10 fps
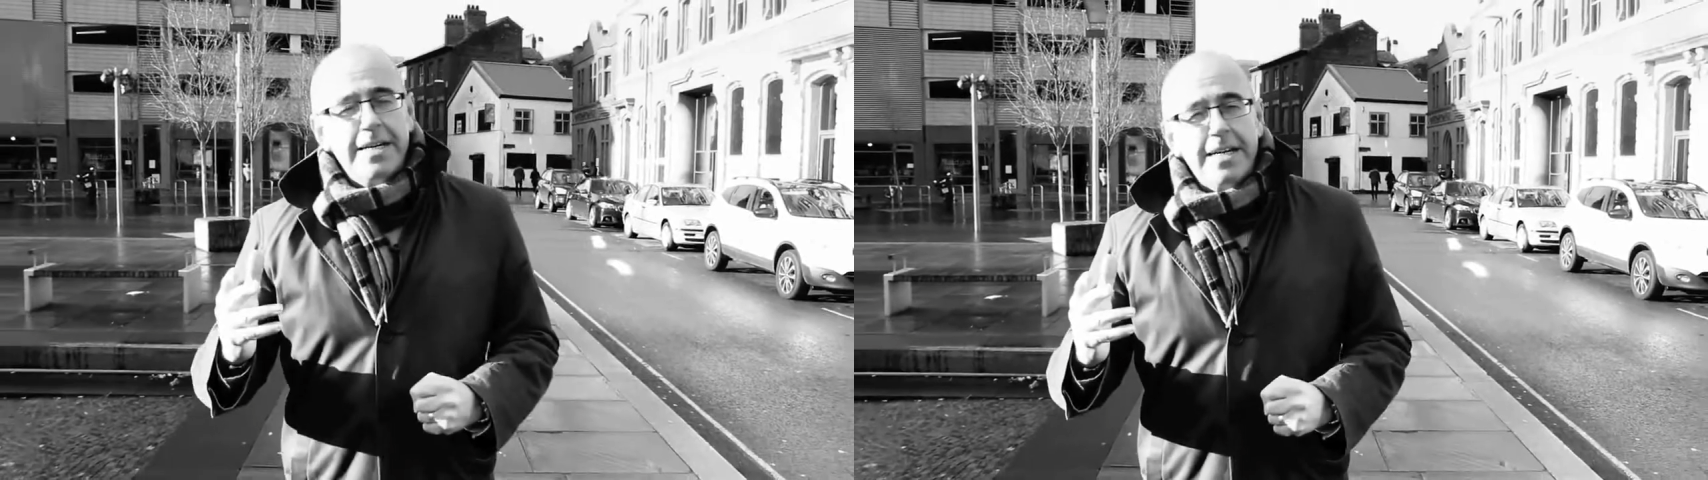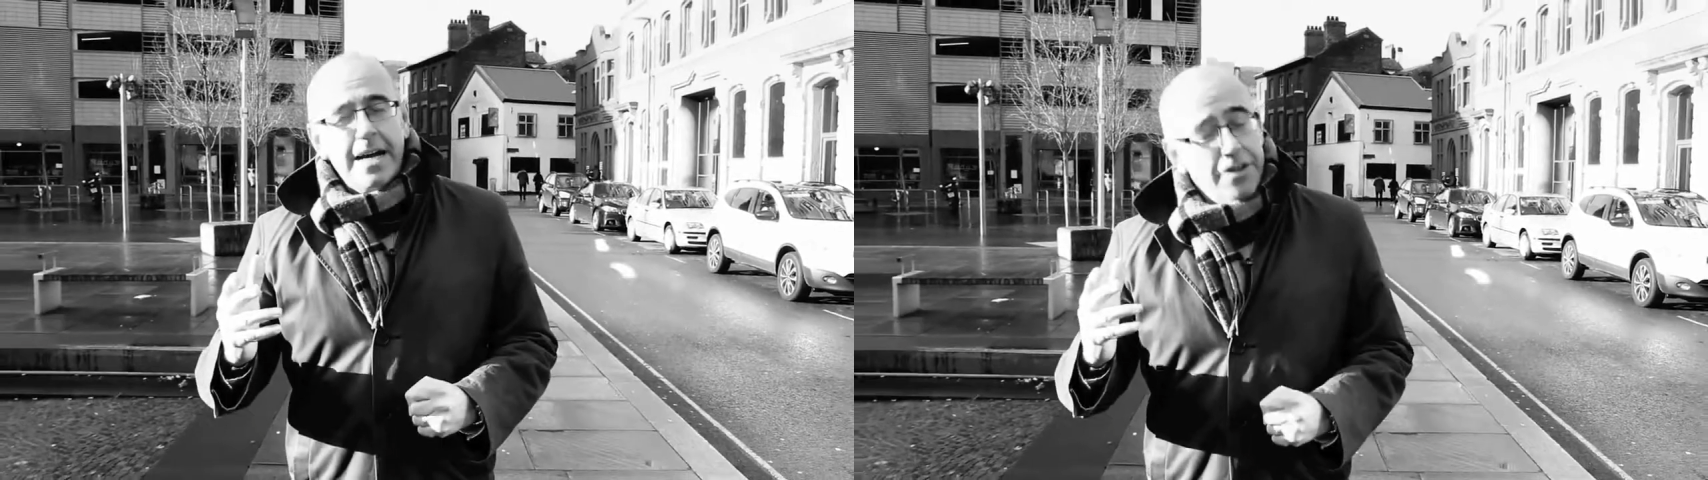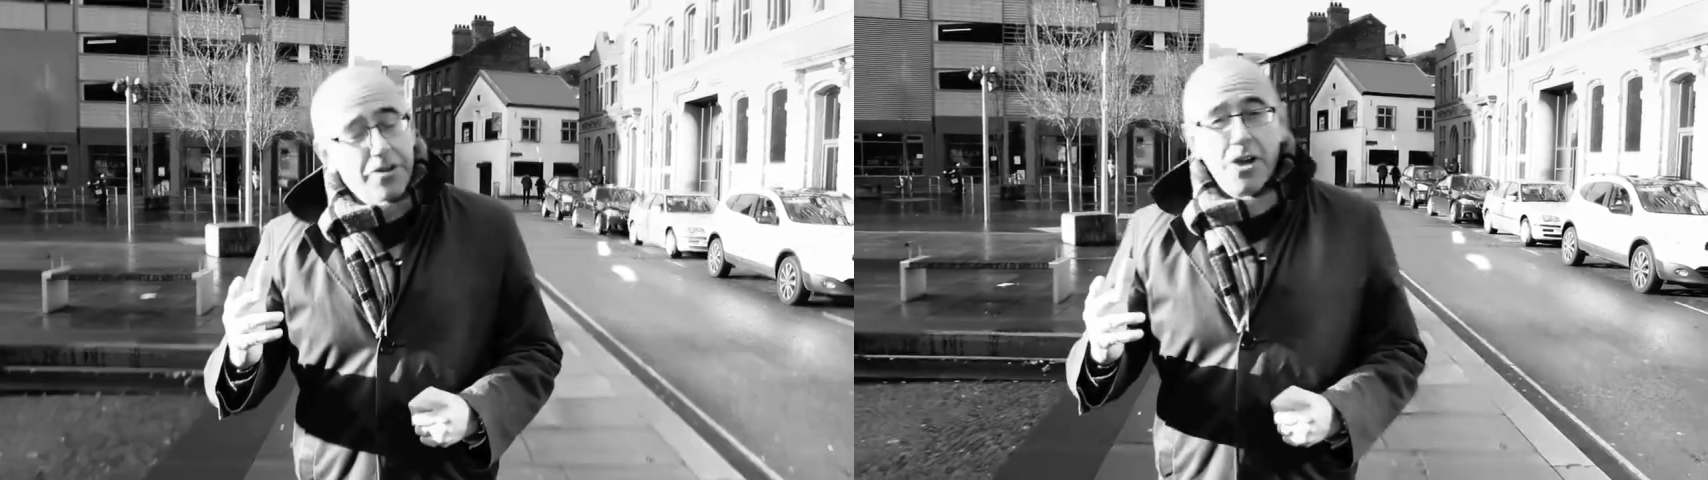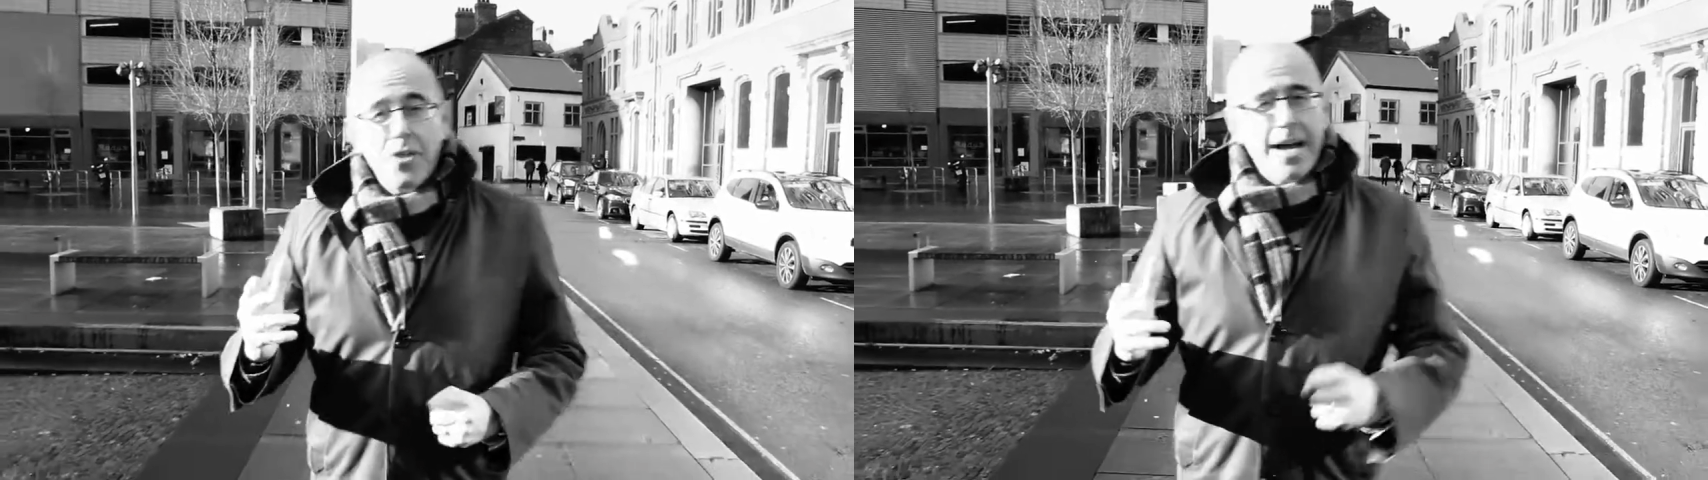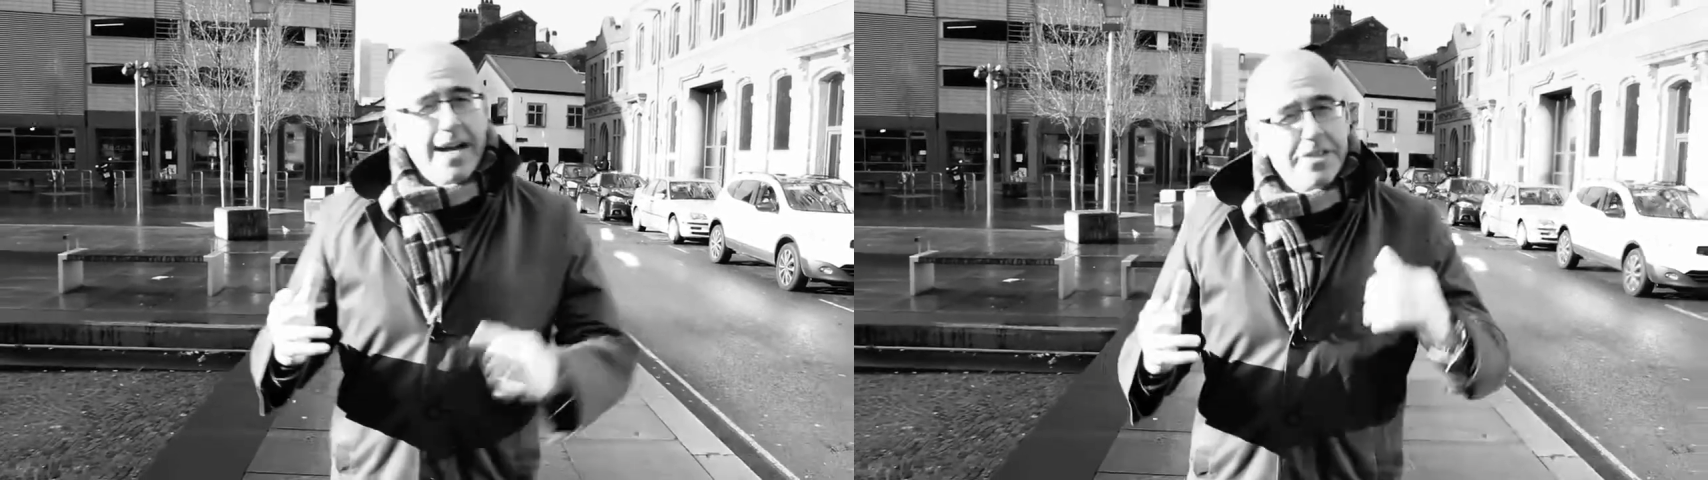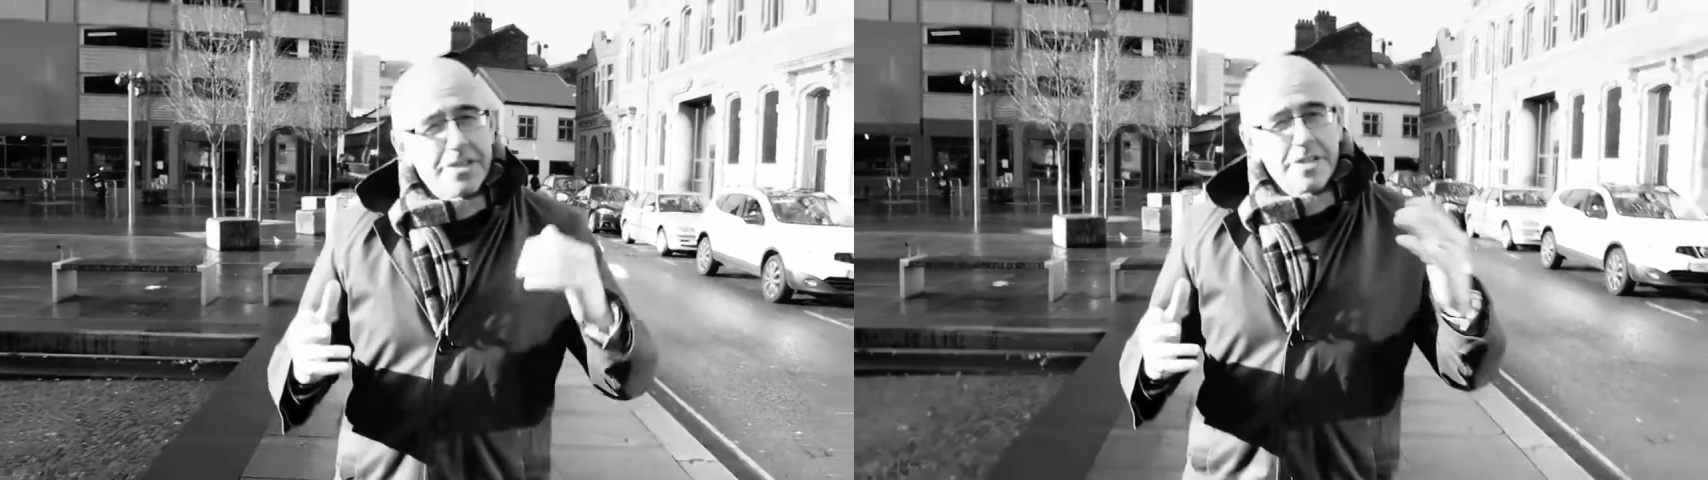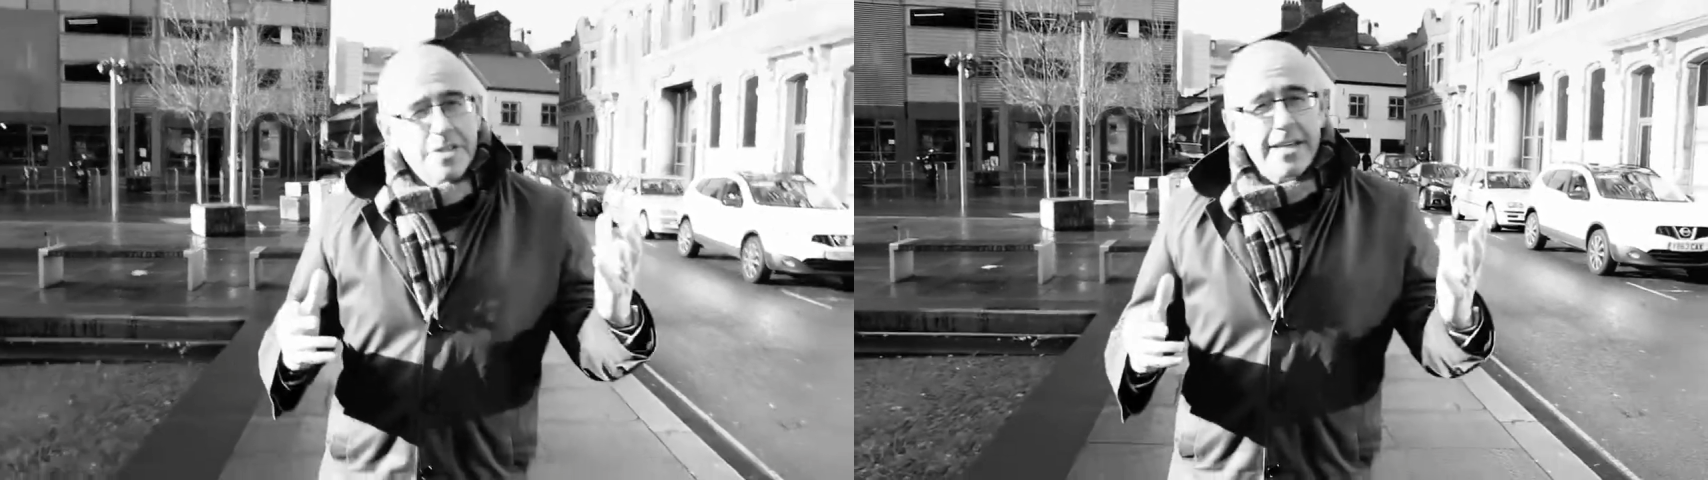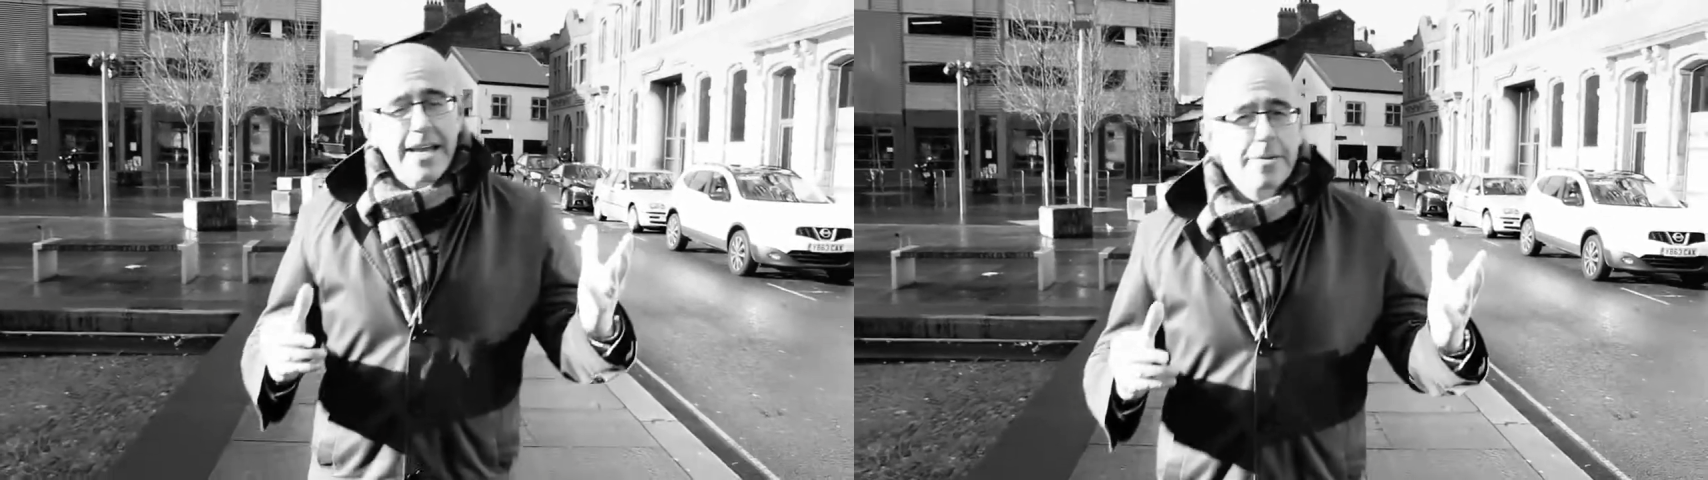and on the other hand,
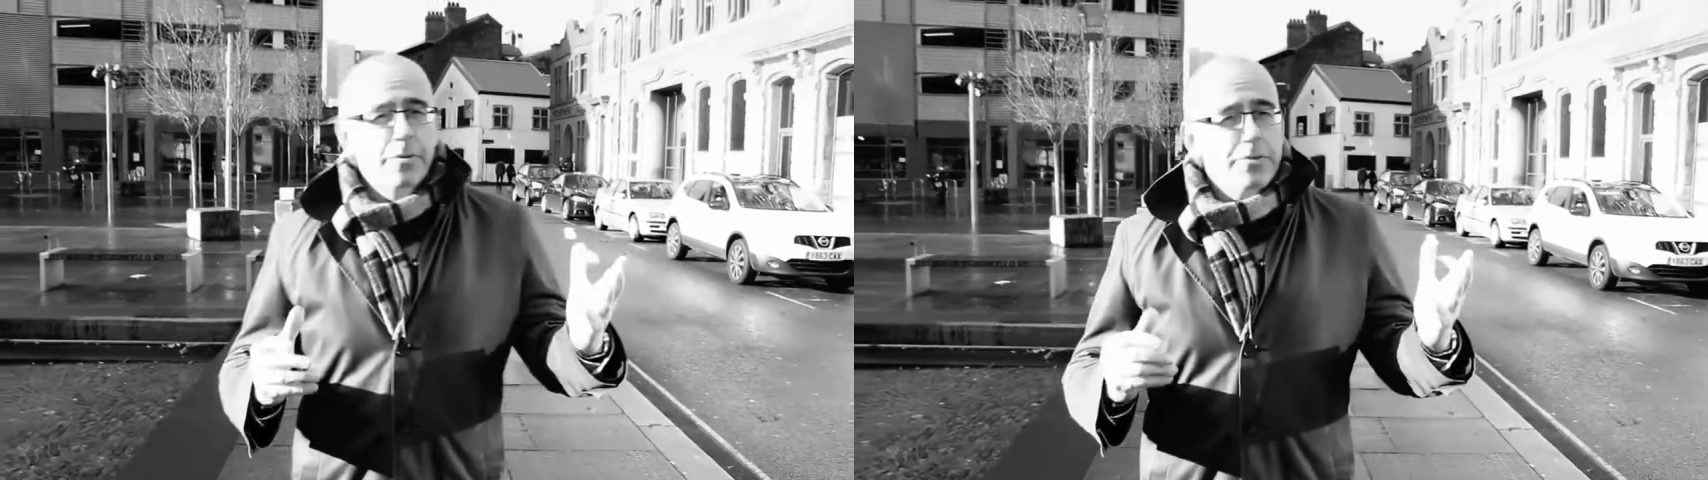sustainable